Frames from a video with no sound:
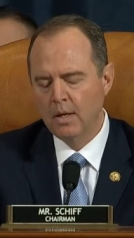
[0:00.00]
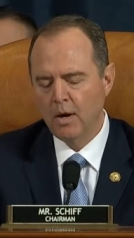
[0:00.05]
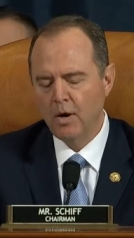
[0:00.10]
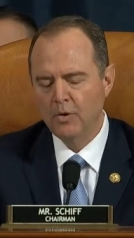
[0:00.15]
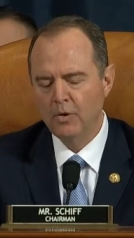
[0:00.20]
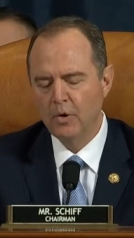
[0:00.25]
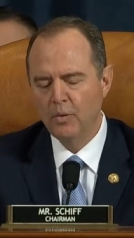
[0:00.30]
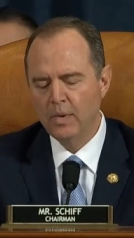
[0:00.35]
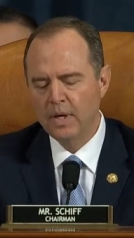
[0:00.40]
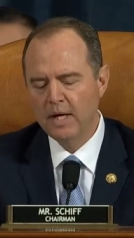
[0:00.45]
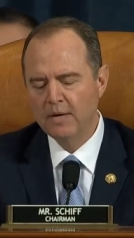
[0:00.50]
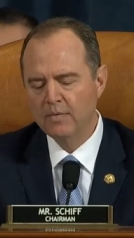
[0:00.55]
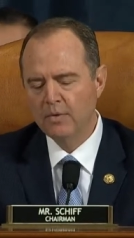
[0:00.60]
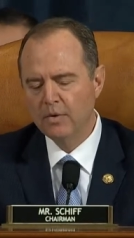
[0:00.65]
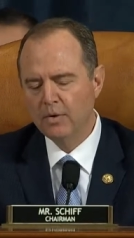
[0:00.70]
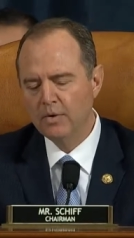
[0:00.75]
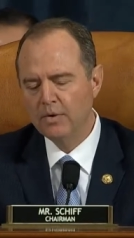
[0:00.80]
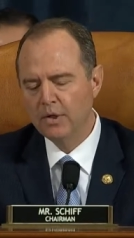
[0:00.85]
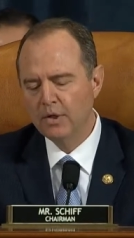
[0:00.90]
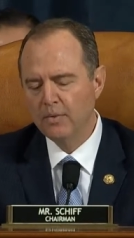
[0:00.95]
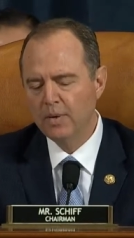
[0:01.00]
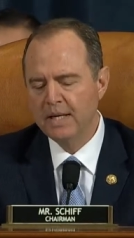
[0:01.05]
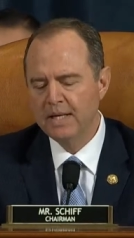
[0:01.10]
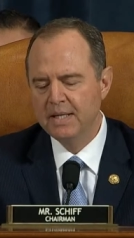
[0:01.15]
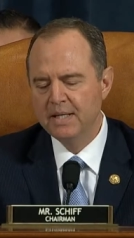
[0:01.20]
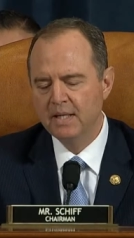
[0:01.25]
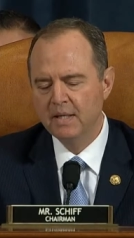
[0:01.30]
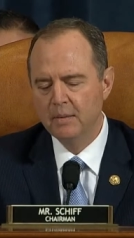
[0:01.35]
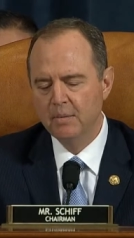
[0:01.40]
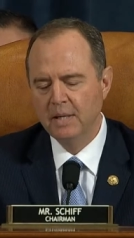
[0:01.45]
Although we have learned a great
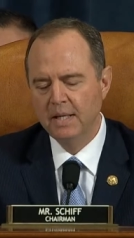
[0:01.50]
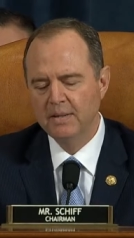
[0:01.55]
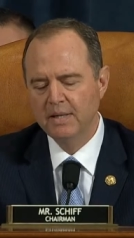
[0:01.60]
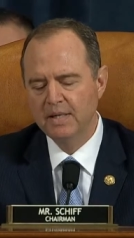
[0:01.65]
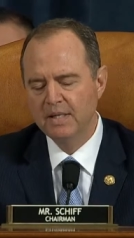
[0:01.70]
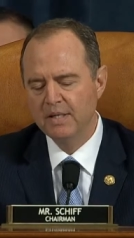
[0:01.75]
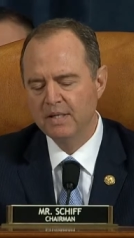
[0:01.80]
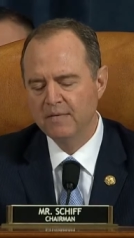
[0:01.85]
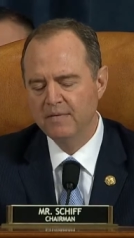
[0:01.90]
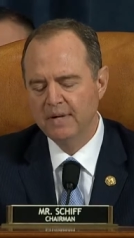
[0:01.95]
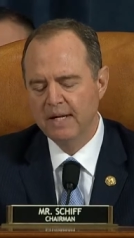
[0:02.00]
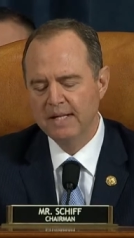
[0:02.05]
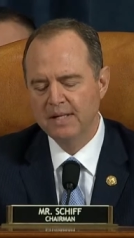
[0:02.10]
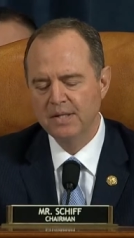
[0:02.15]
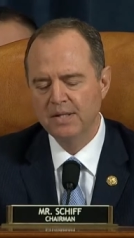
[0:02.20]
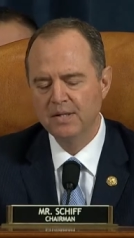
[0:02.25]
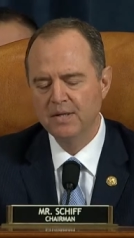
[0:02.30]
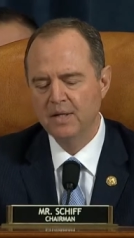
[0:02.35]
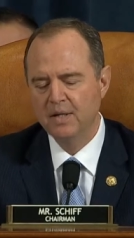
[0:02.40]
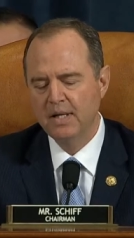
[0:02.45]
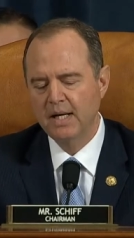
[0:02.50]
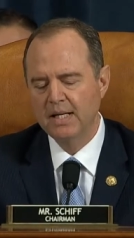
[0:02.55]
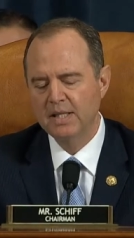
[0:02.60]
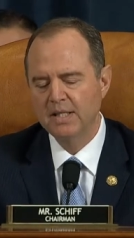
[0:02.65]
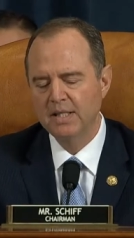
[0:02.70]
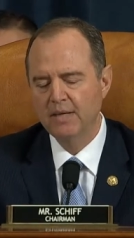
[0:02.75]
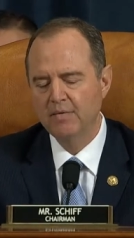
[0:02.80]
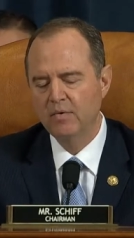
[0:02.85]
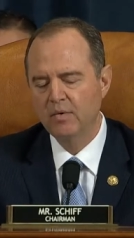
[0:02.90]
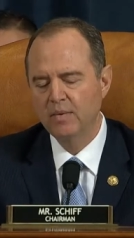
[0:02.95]
deal about these events in the last
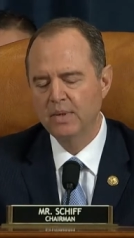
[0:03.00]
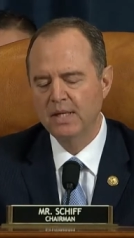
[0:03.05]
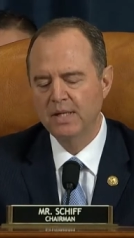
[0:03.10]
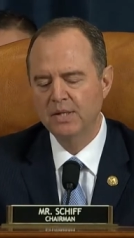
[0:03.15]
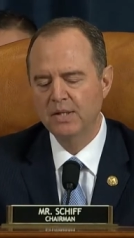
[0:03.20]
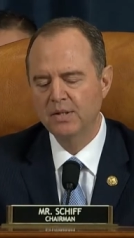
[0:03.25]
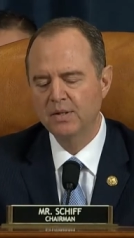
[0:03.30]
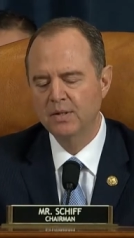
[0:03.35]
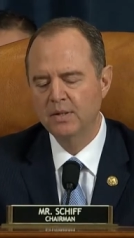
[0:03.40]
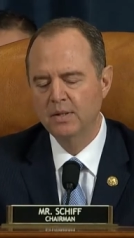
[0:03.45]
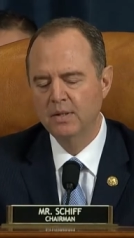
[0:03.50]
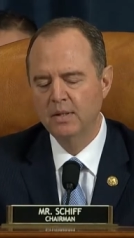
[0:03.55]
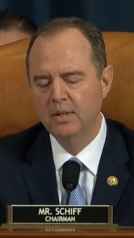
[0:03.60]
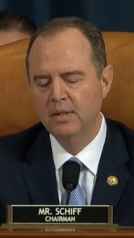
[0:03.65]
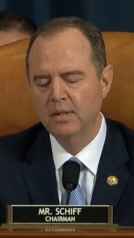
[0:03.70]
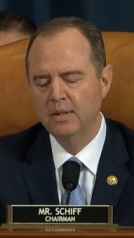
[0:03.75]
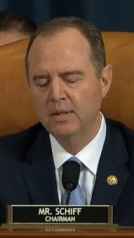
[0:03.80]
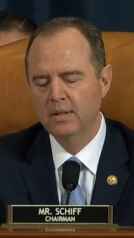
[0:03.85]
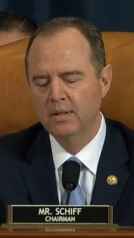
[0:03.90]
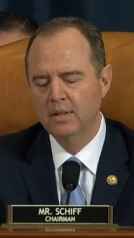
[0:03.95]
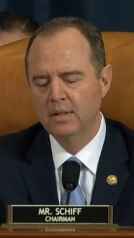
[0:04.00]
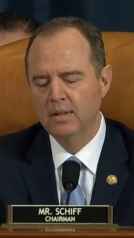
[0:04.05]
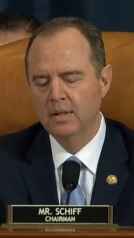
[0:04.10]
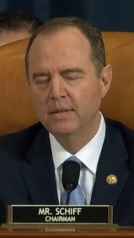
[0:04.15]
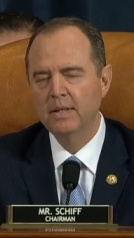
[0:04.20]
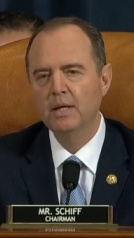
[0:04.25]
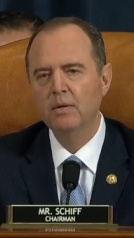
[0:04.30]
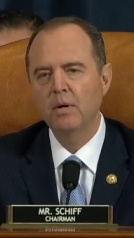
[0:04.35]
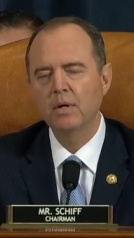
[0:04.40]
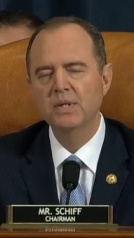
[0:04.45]
several weeks,
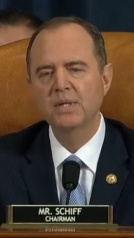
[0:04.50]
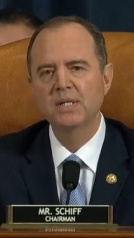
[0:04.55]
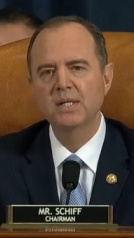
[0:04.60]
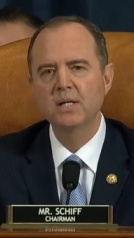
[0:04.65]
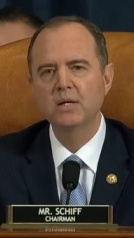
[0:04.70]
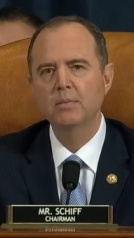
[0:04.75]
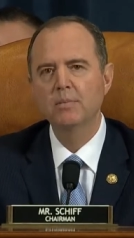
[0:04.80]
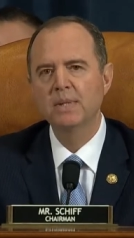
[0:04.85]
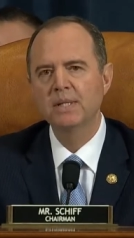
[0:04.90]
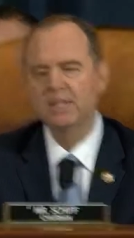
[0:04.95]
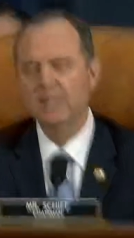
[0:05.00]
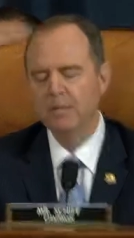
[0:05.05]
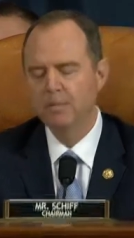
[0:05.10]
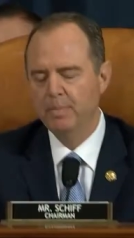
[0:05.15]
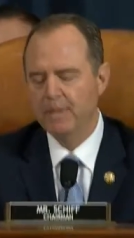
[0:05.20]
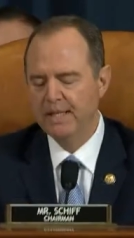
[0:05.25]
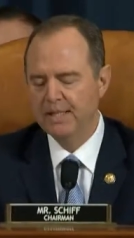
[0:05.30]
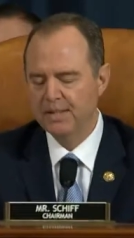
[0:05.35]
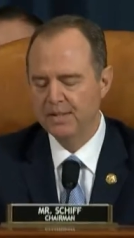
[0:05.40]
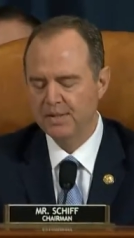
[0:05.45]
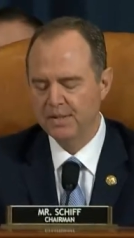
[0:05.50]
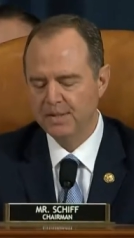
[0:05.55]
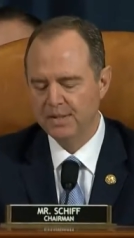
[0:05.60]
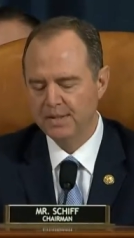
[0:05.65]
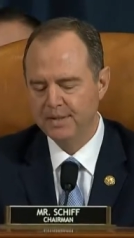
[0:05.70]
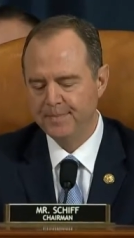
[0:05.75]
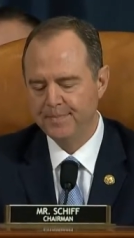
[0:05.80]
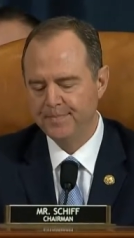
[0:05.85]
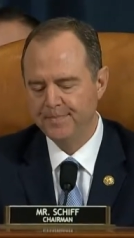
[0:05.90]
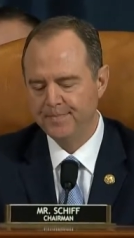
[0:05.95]
there are still missing pieces.